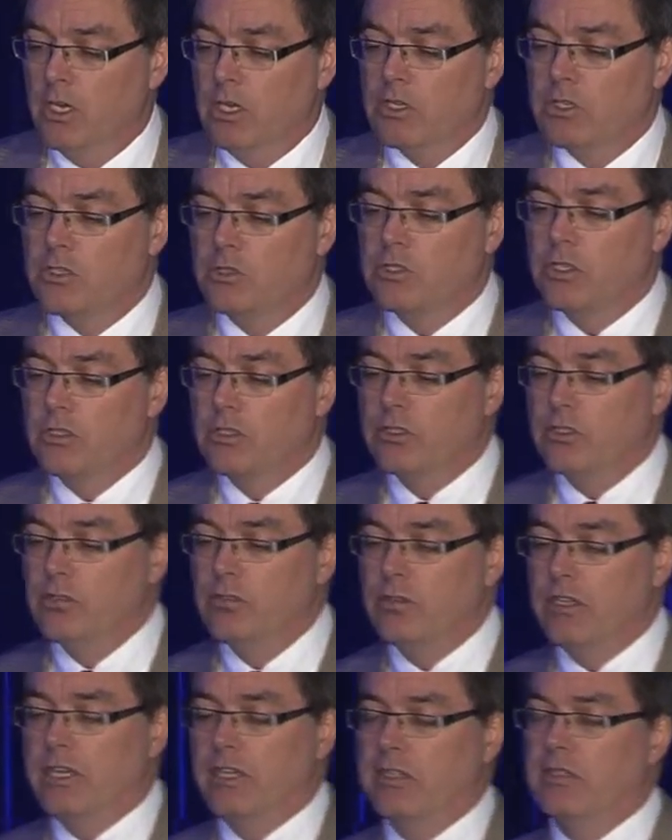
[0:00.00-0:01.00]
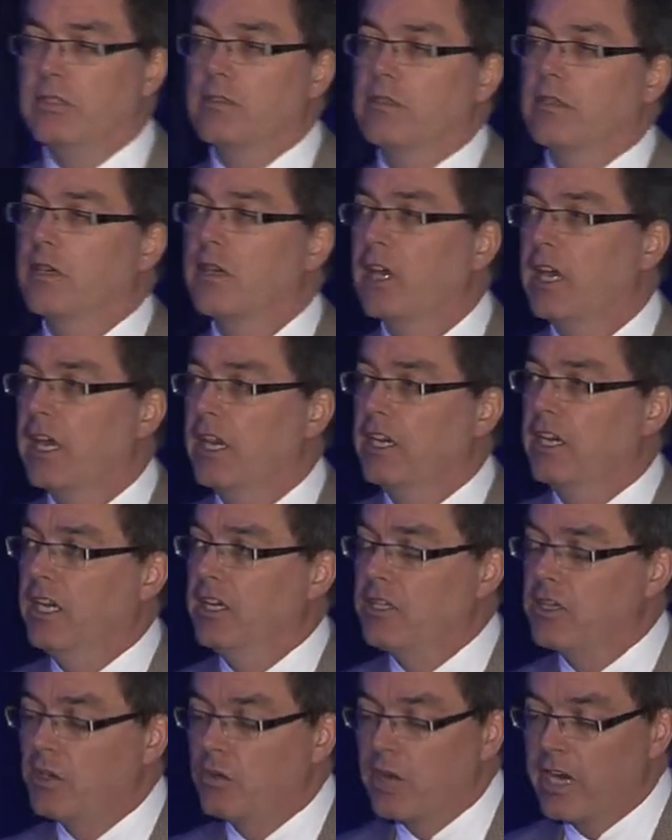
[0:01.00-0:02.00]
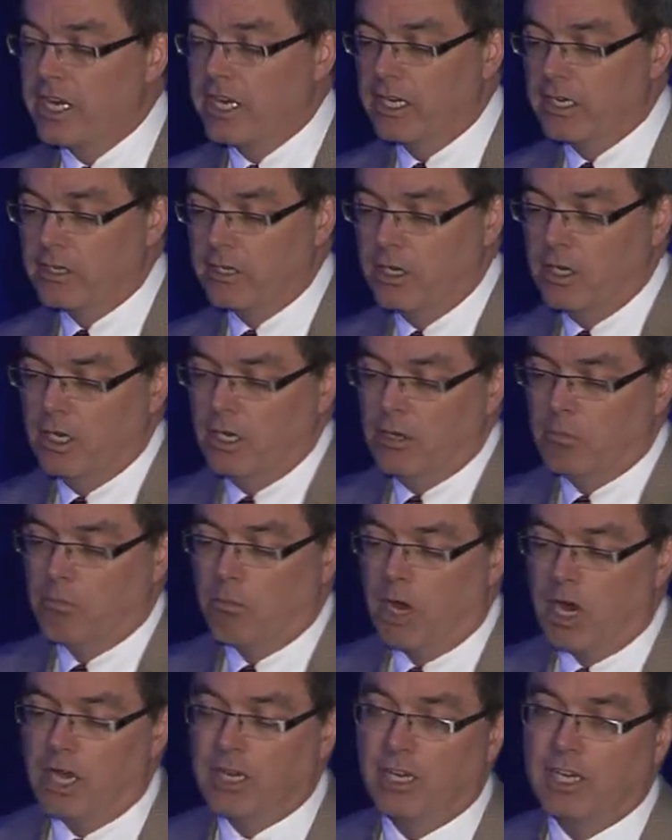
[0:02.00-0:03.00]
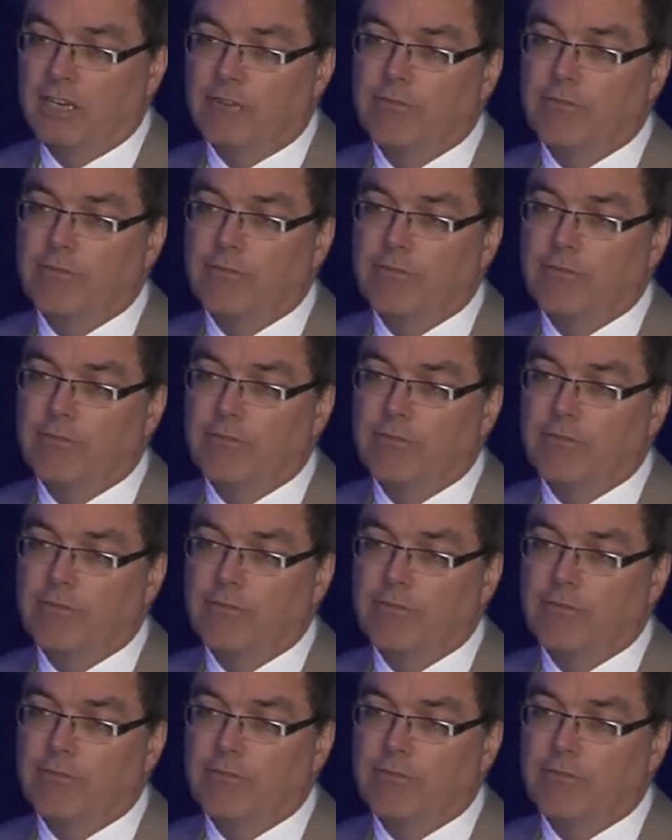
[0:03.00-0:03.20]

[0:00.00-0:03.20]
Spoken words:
So to do this, an integrated modeling